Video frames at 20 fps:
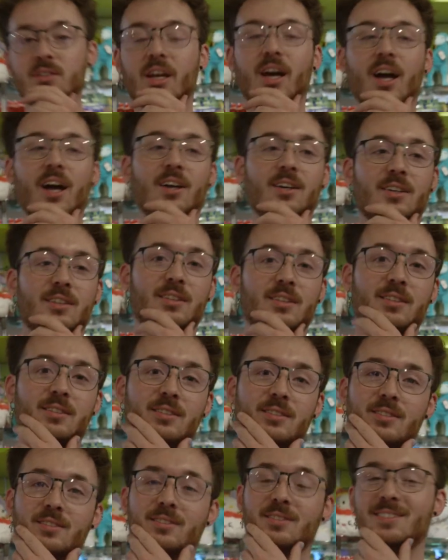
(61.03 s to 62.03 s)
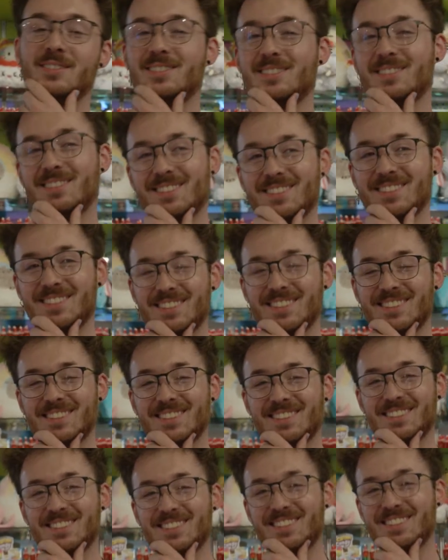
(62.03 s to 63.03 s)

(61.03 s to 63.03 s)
Man, shout out to Kelly, you know. know. what I'm saying?